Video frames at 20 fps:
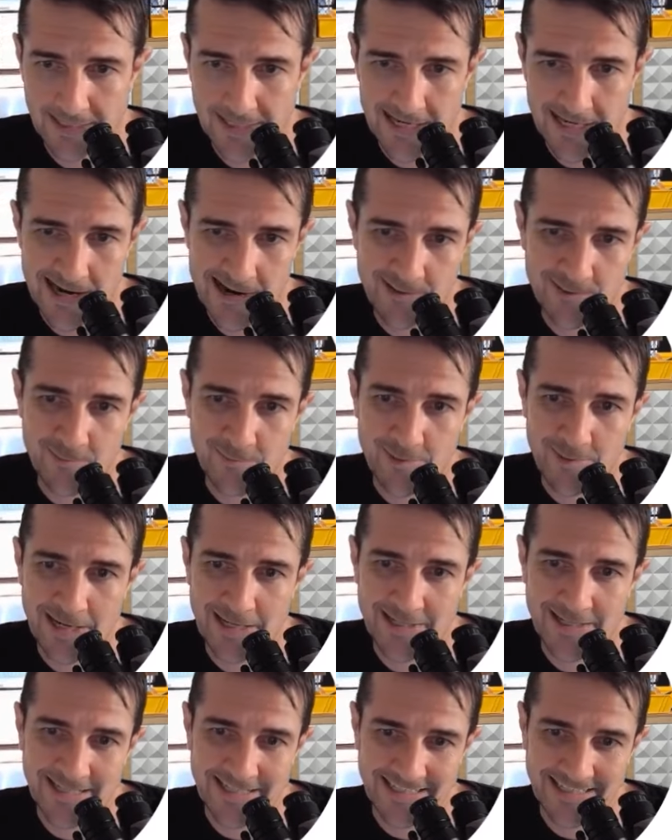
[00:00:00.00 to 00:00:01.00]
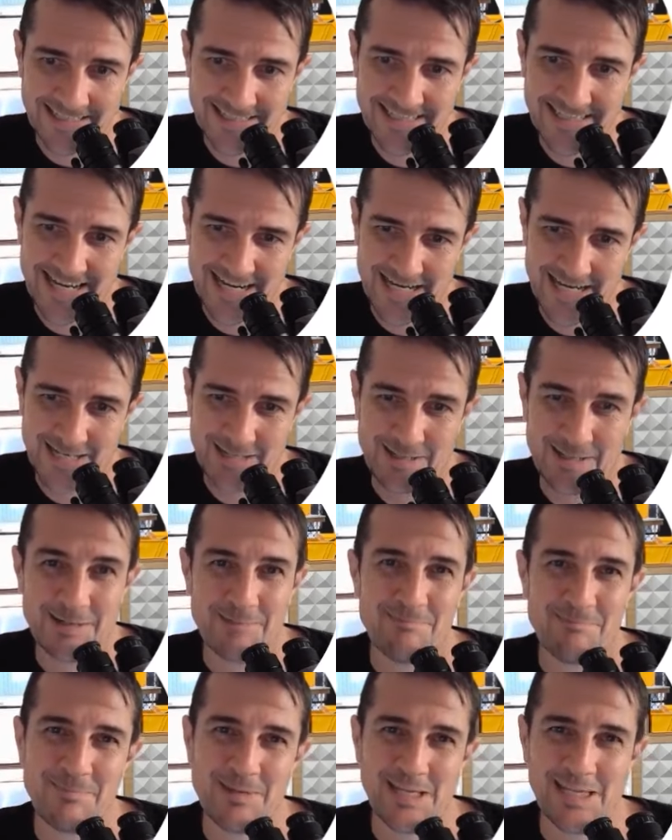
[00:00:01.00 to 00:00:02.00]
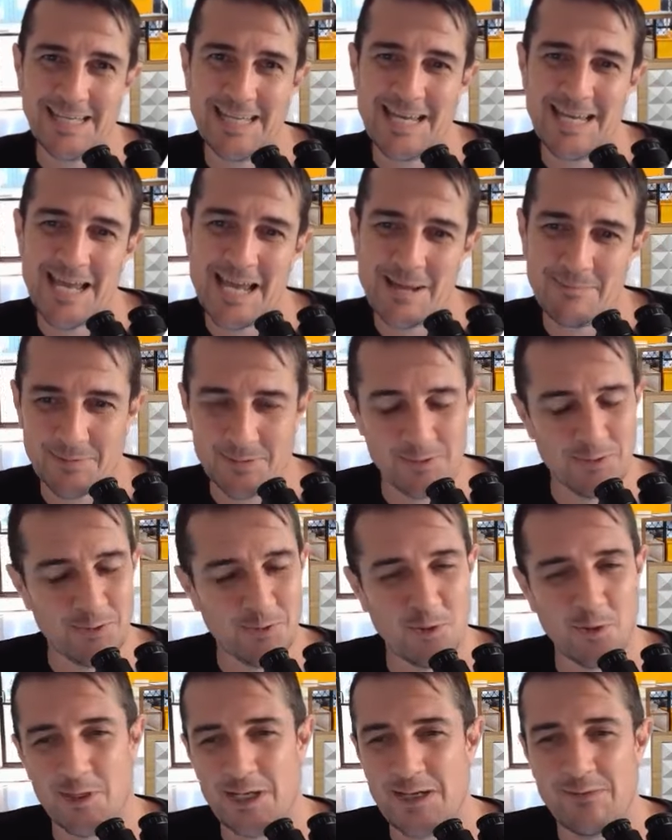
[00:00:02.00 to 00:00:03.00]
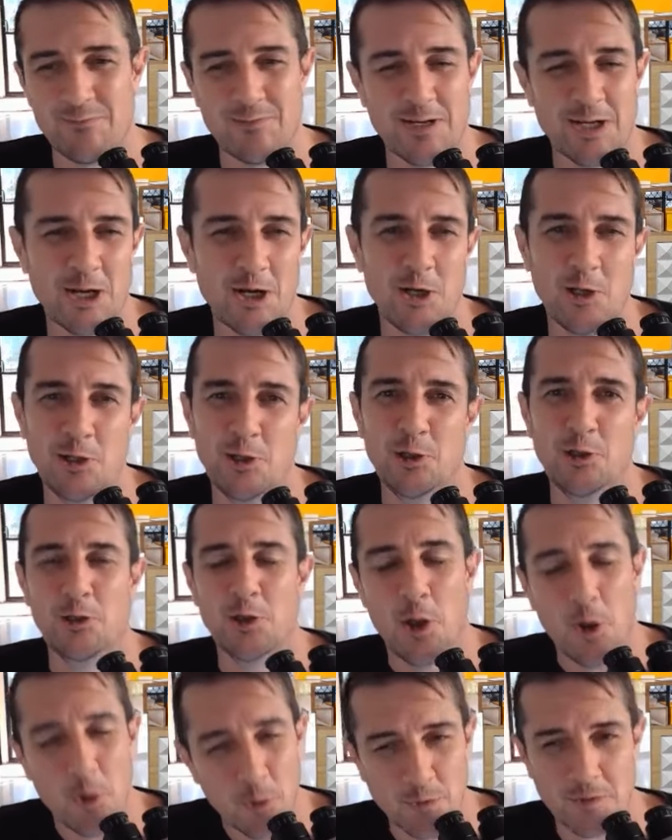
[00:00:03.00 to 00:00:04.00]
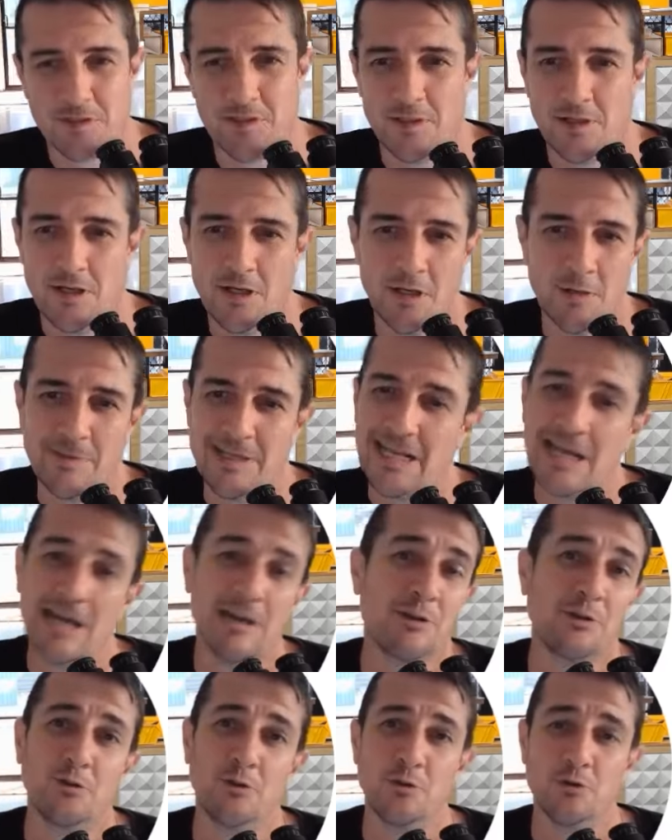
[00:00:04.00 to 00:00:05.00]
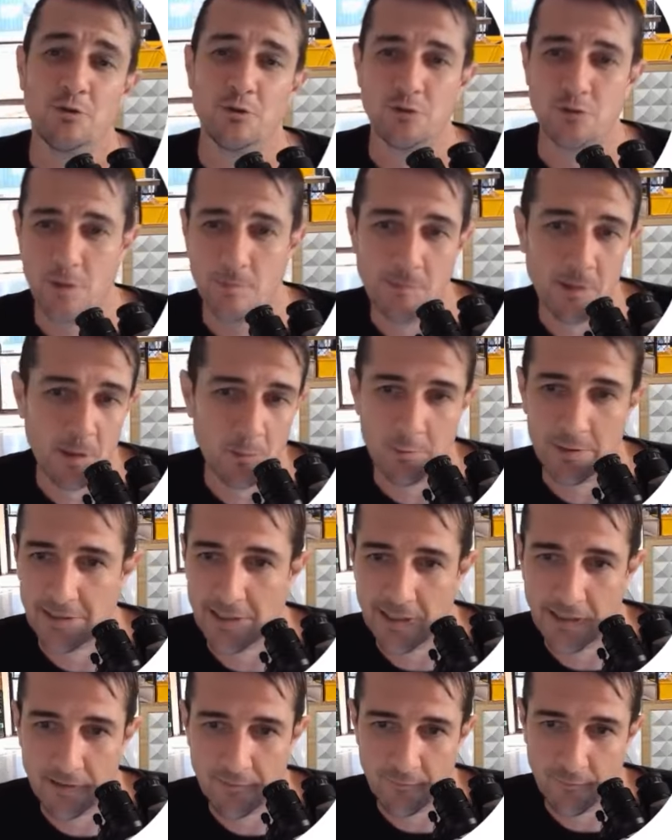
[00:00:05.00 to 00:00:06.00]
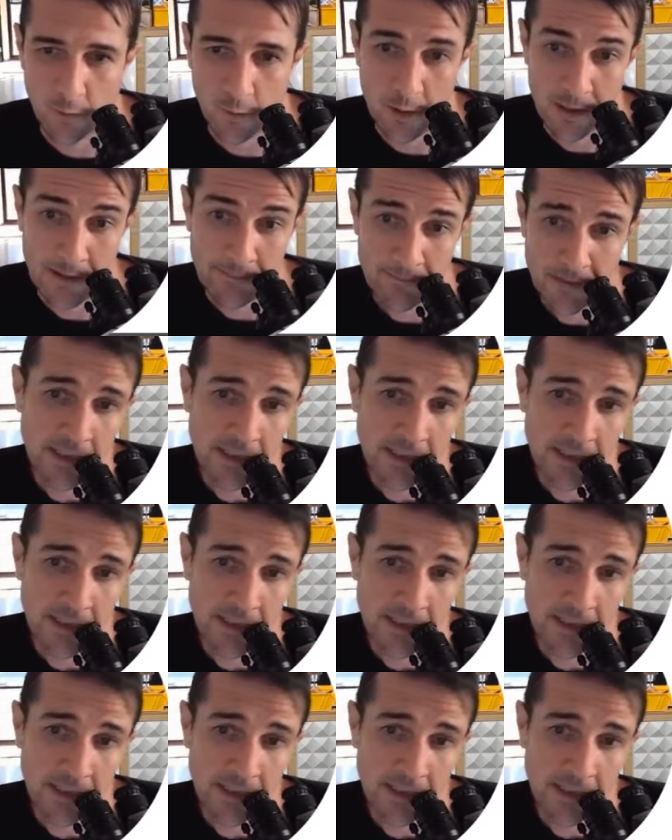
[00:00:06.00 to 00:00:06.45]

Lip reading: Current rating, 10 milliamps. Not even close to going to be able to do the job that we need it for.